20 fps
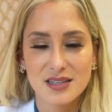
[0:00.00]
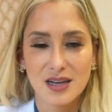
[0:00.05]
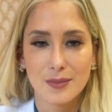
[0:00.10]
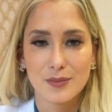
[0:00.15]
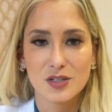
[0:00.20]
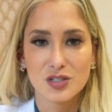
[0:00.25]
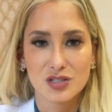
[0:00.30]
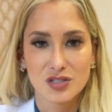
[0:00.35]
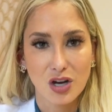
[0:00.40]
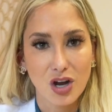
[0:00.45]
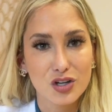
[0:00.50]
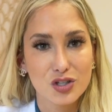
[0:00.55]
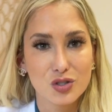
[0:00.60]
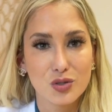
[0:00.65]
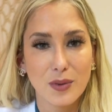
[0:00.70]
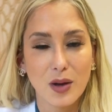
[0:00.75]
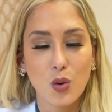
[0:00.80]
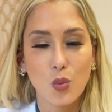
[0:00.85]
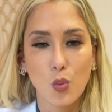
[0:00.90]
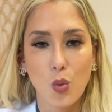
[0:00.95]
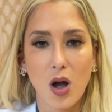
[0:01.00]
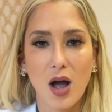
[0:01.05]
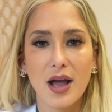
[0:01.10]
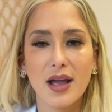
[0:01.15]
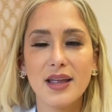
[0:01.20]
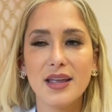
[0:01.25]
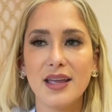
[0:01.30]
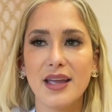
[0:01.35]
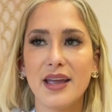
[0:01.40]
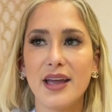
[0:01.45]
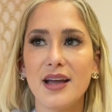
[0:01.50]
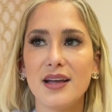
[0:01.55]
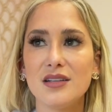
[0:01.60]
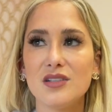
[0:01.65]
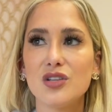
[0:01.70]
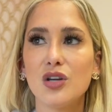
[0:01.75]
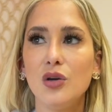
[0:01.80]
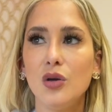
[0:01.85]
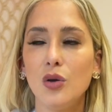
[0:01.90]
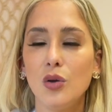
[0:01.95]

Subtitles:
And I'm going to talk to you about why and